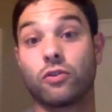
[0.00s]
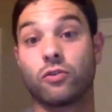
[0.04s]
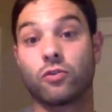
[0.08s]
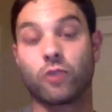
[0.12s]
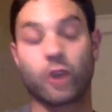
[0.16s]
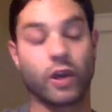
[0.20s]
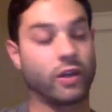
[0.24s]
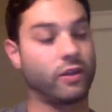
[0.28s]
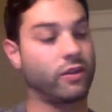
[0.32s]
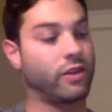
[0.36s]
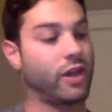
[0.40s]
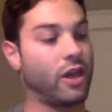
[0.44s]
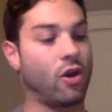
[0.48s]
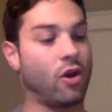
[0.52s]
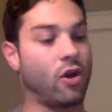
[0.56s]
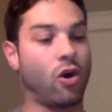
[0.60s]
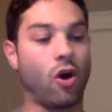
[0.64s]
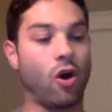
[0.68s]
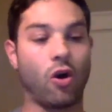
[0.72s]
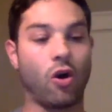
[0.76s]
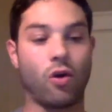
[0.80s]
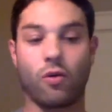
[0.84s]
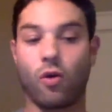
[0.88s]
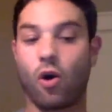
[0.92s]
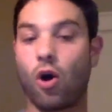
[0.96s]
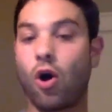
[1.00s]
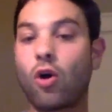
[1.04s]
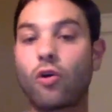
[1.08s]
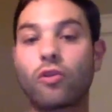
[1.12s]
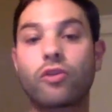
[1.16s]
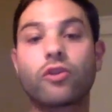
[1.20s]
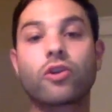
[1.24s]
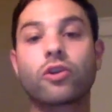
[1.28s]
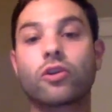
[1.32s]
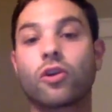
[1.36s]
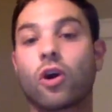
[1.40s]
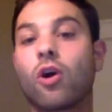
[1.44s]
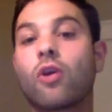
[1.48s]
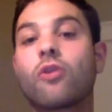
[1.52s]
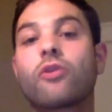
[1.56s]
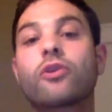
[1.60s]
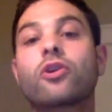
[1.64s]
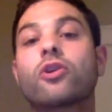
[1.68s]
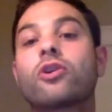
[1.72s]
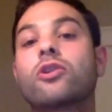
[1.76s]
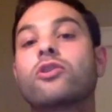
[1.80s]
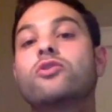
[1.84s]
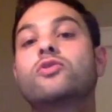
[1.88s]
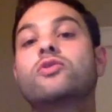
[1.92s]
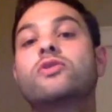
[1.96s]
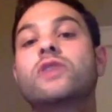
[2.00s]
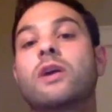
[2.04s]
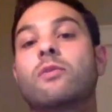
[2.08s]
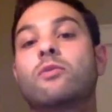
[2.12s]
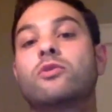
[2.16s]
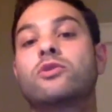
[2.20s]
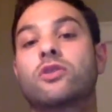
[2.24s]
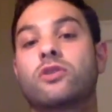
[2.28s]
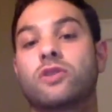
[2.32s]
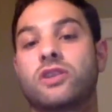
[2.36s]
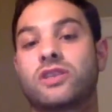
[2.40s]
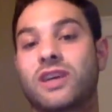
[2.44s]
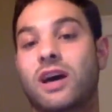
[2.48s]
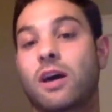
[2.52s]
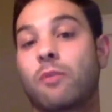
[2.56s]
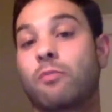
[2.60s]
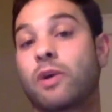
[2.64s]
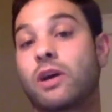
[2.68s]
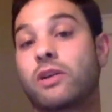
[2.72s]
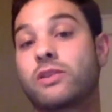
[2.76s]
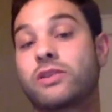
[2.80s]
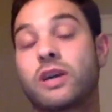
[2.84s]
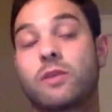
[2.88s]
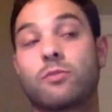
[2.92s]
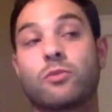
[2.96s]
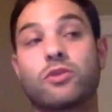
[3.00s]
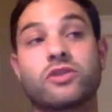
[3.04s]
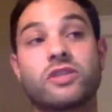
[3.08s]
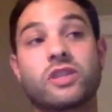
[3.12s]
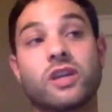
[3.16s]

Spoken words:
Like all they're going to do demos on is outbound demos.